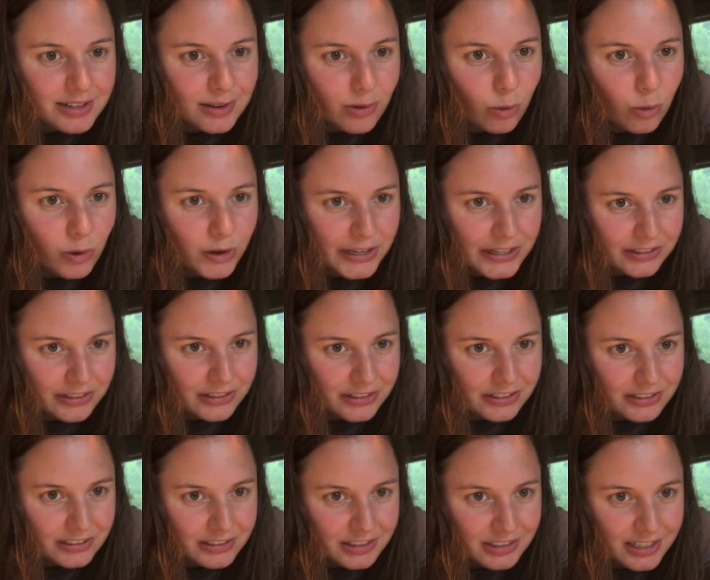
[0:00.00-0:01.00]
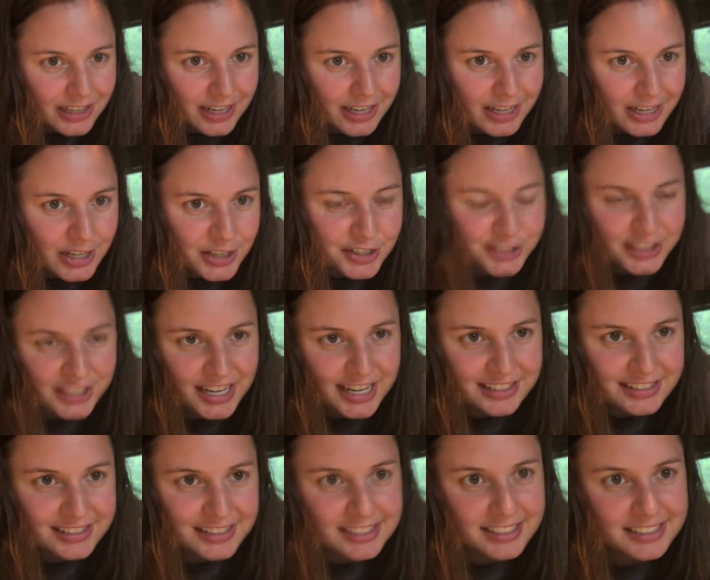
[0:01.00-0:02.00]
oil, and it
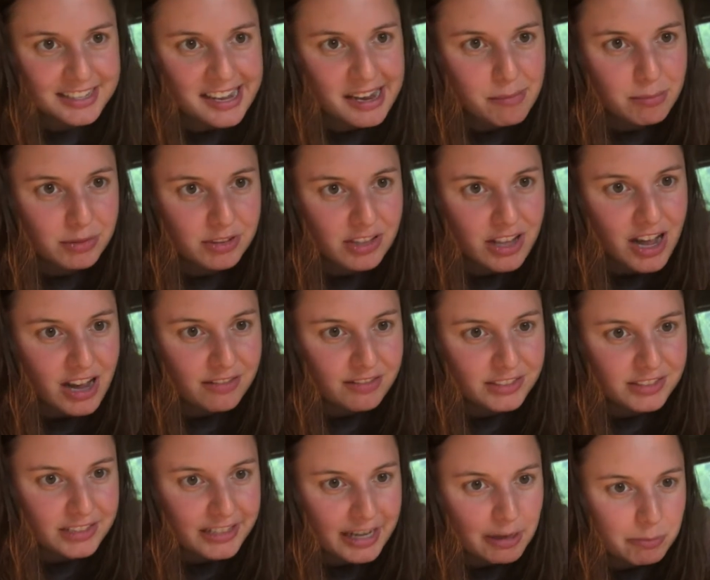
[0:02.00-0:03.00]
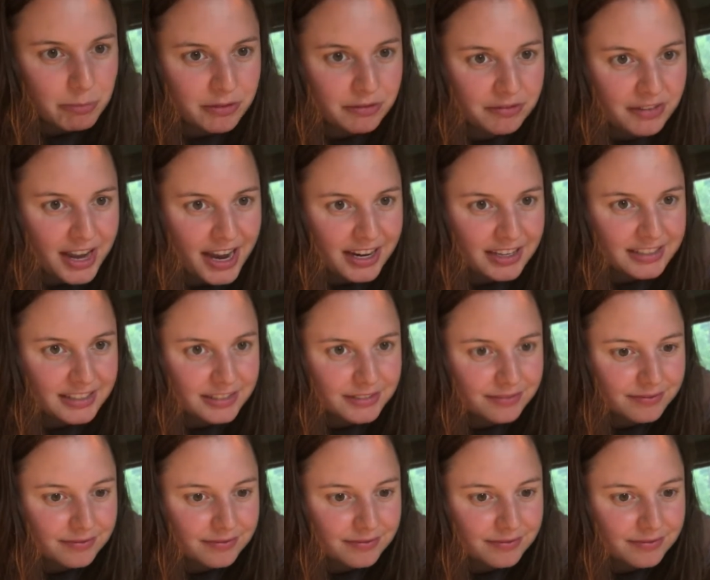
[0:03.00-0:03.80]
creates the same lava lamp effect.